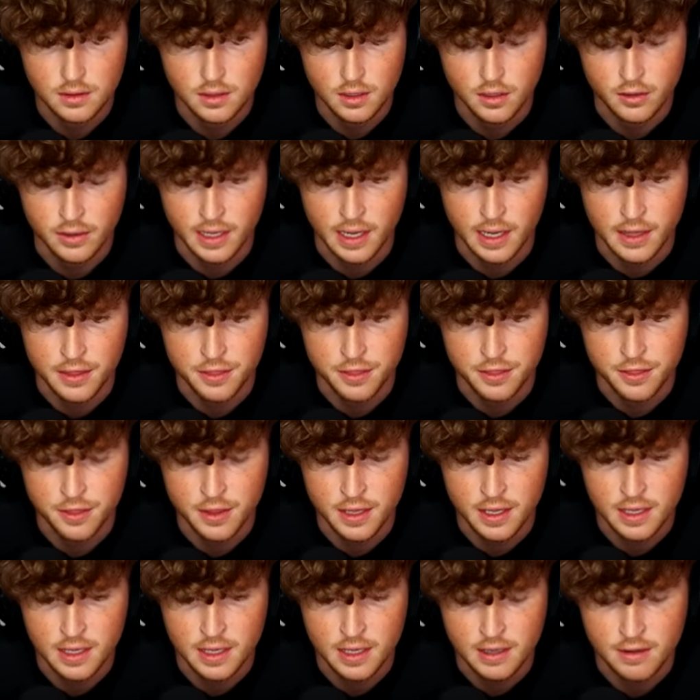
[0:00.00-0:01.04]
Okay, I
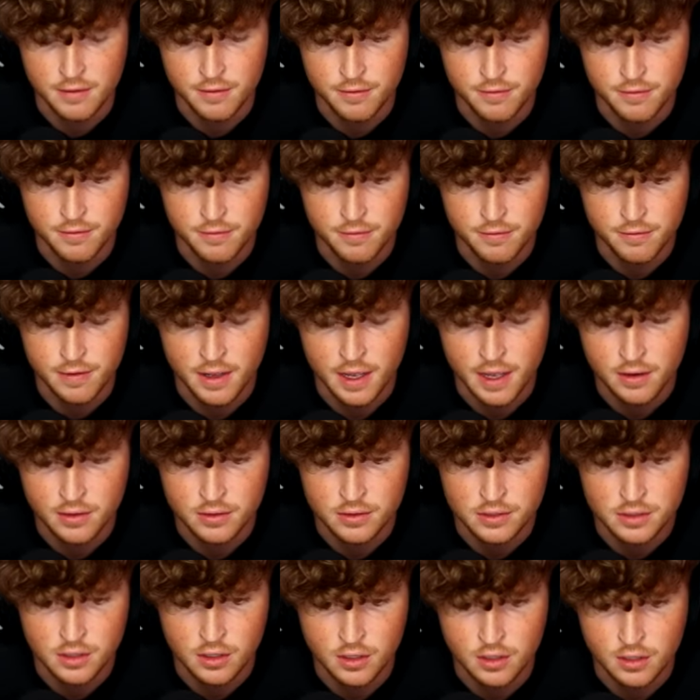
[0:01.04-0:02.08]
think he
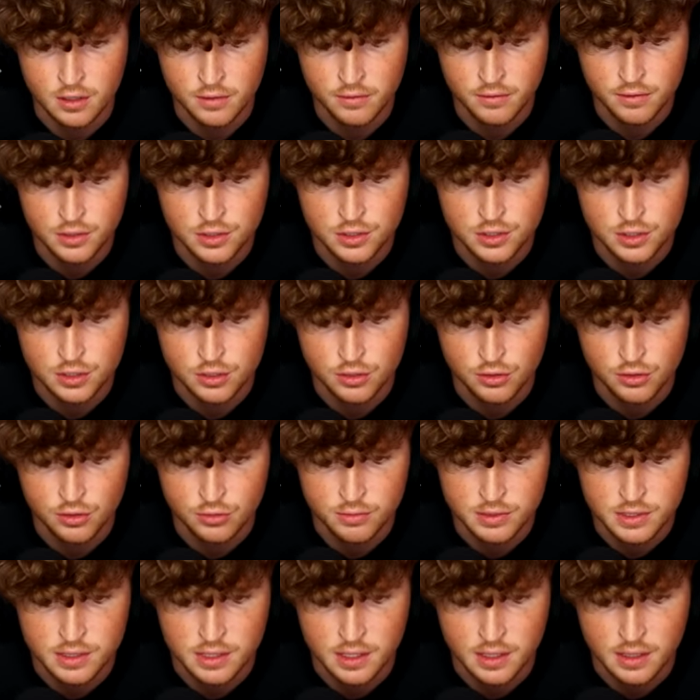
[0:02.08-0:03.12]
found all of the
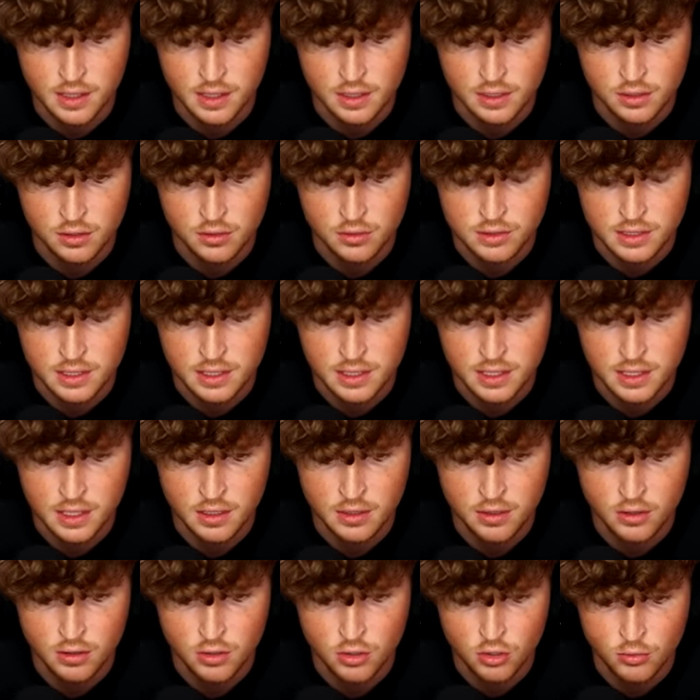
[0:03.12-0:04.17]
tubes. He then goes
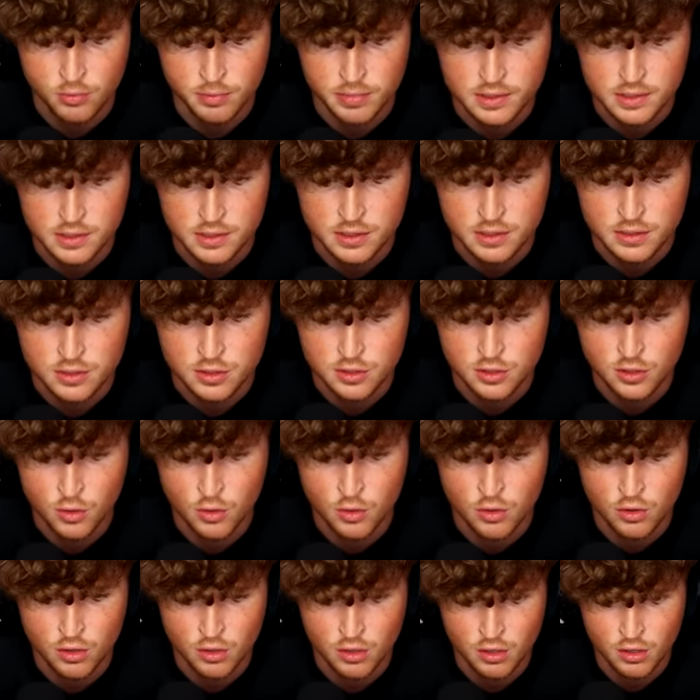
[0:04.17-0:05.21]
here, opens the
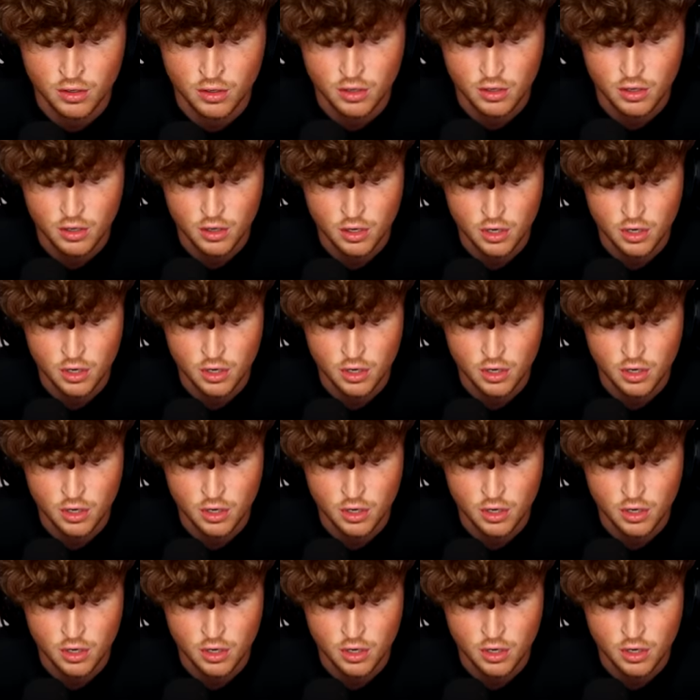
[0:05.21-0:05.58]
door.